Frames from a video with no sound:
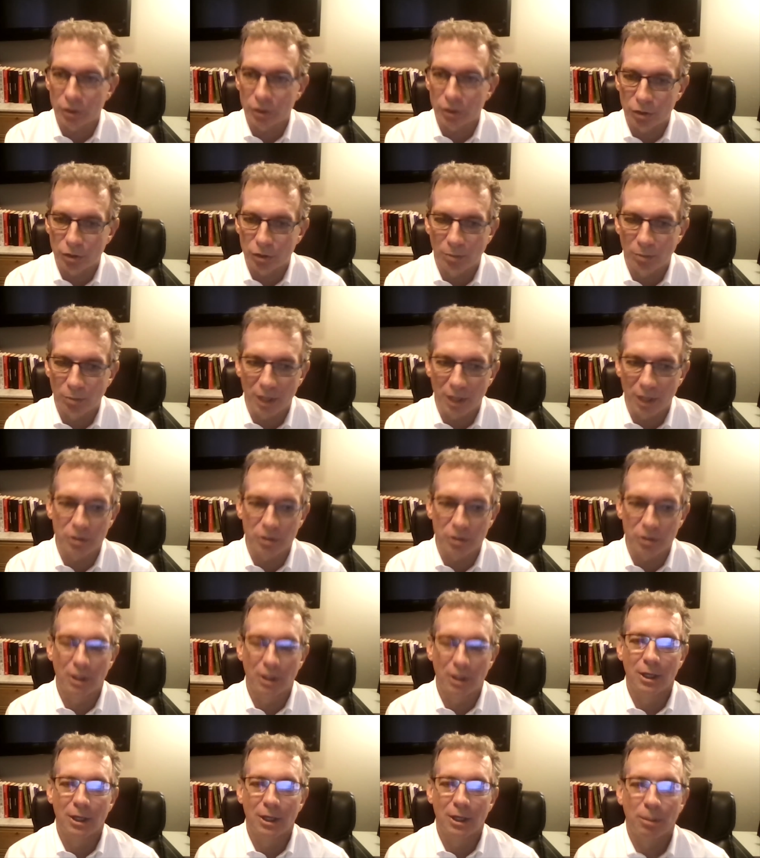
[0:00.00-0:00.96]
too much.
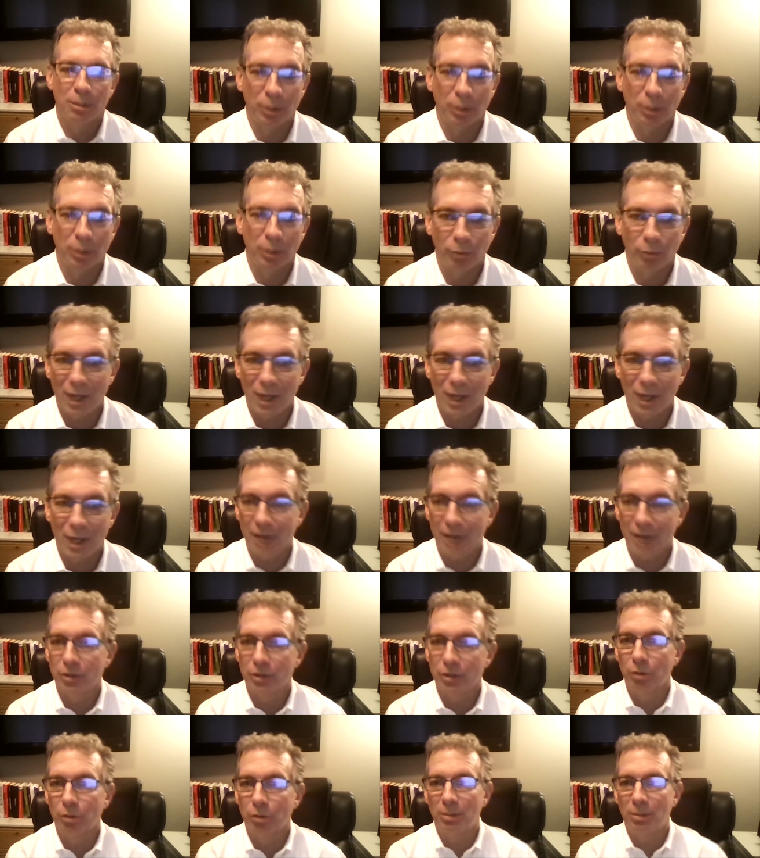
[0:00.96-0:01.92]
But we had to
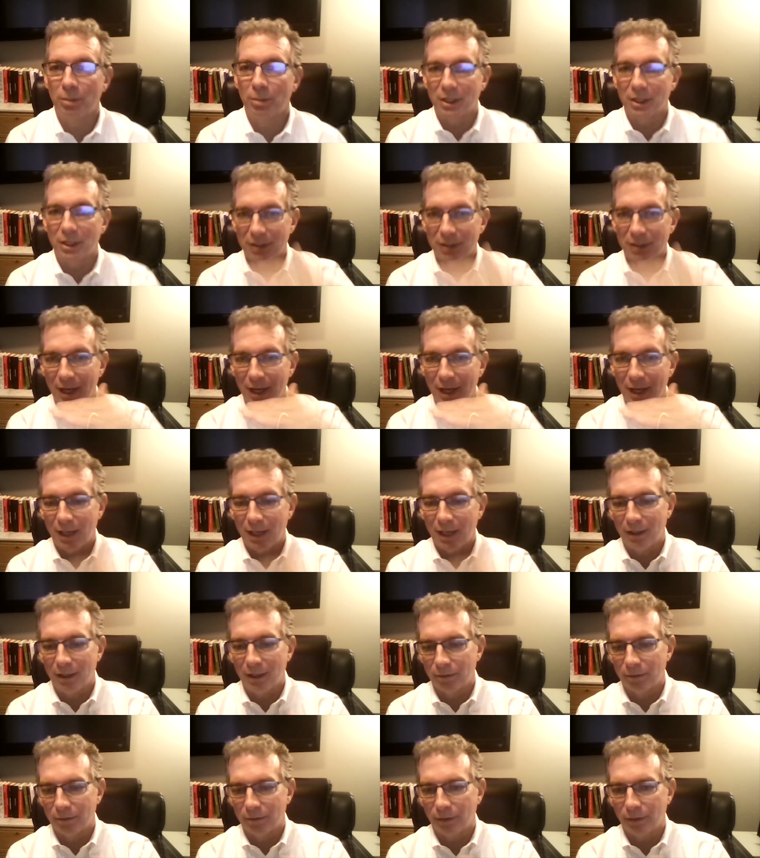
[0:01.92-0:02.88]
do it because I had
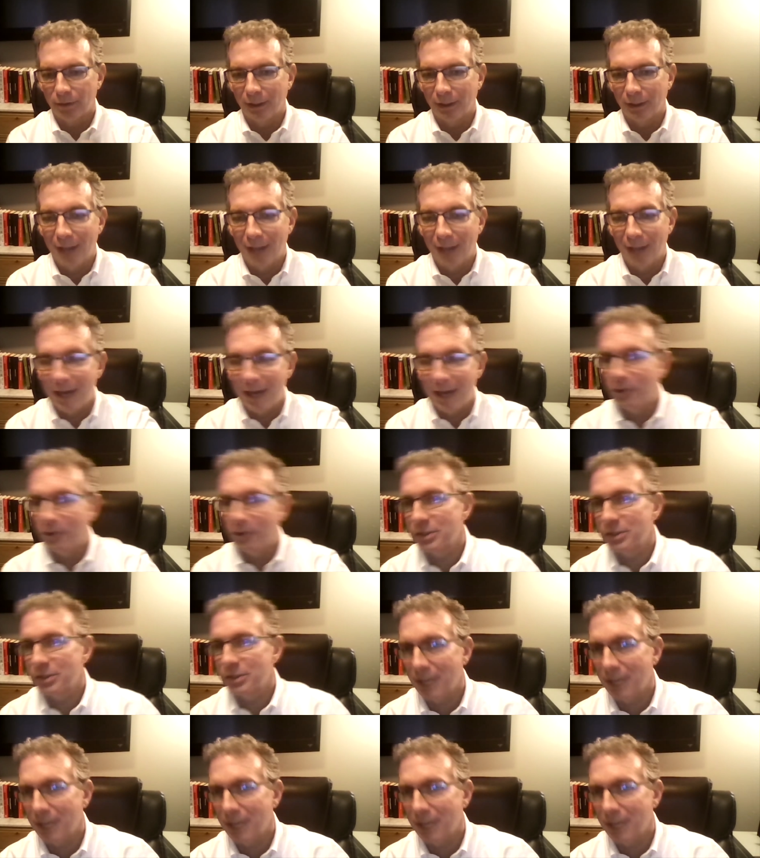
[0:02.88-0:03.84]
a line in the
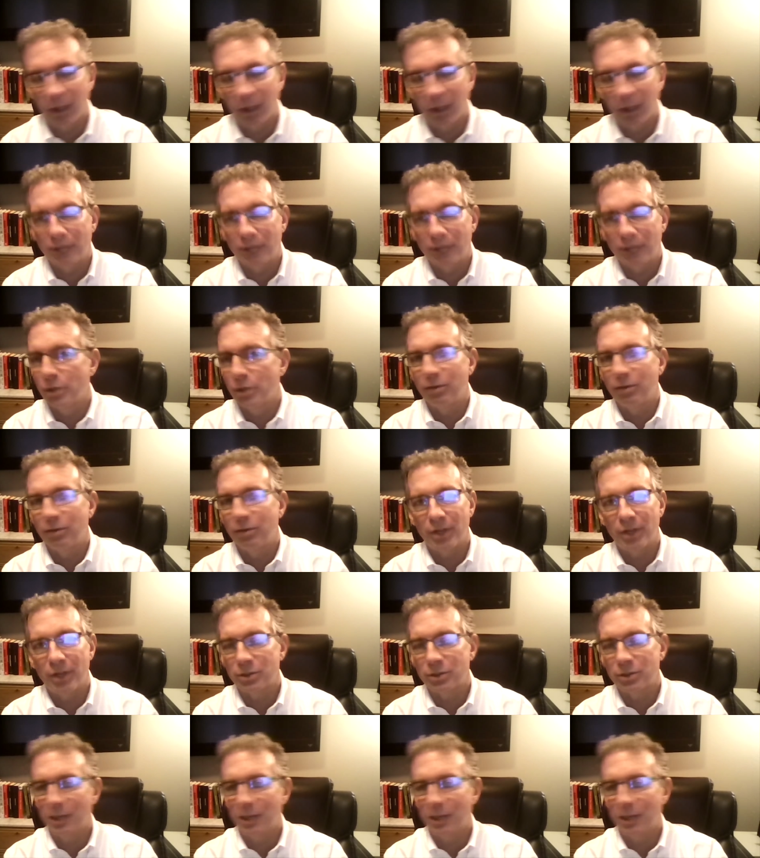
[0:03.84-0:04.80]
sand that I told
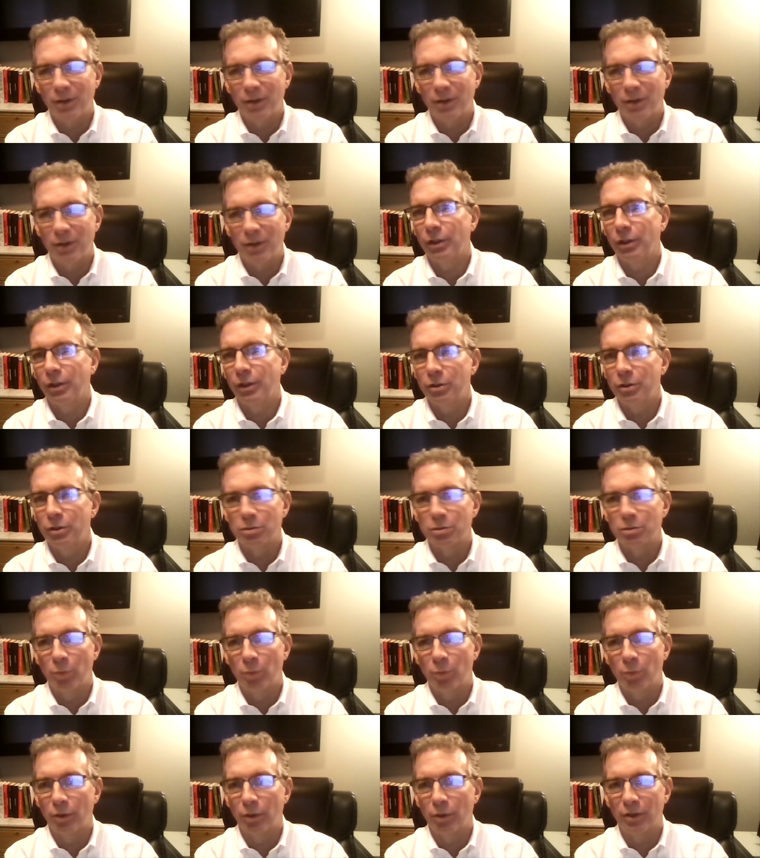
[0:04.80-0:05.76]
investors, I'll never lose
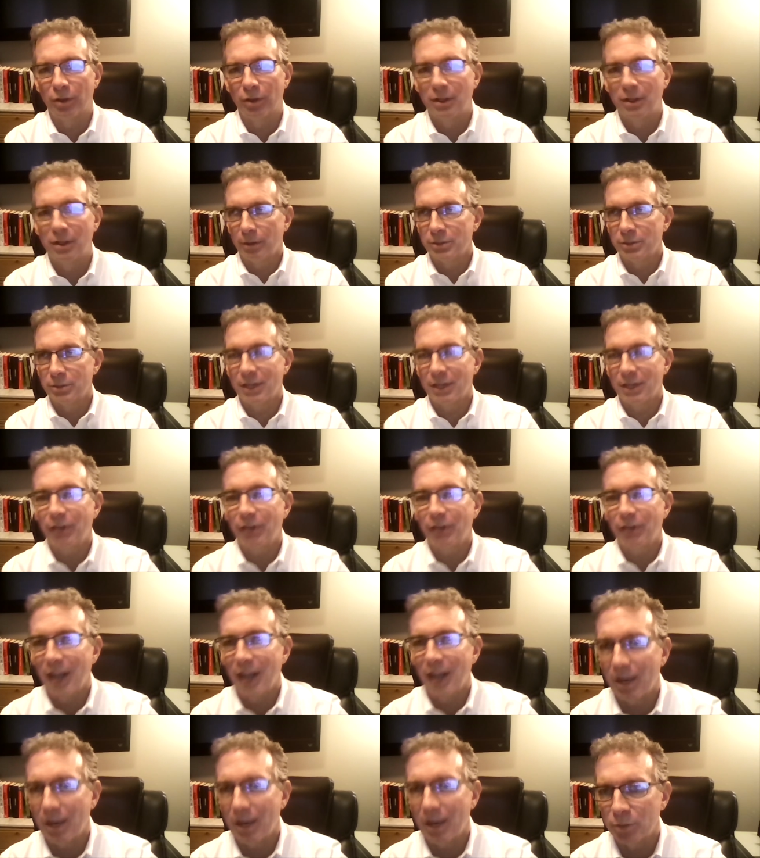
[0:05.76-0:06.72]
more than
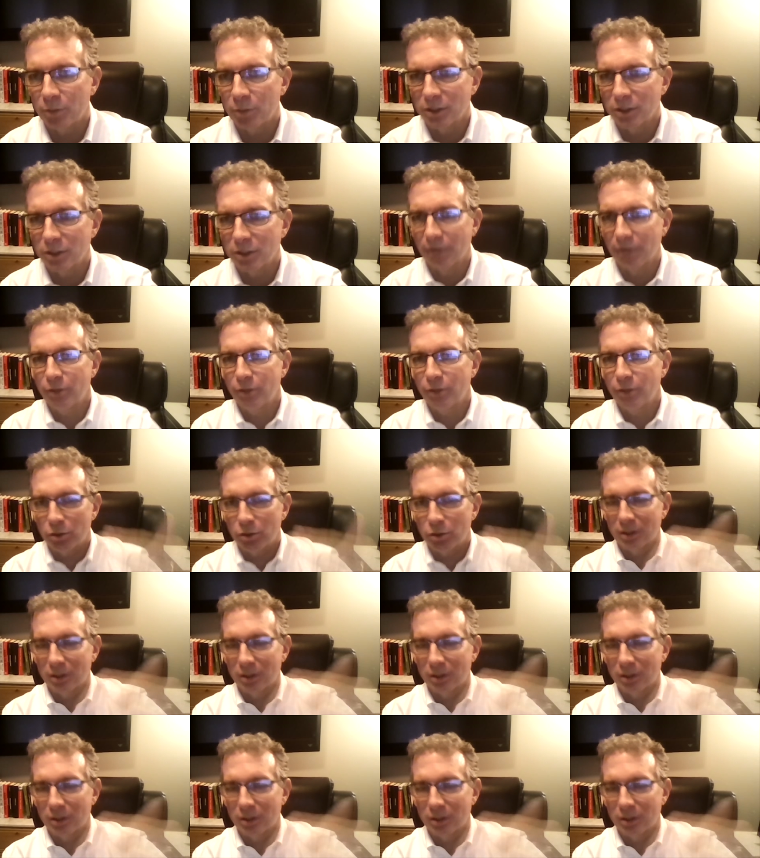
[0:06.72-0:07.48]
7.5% futures.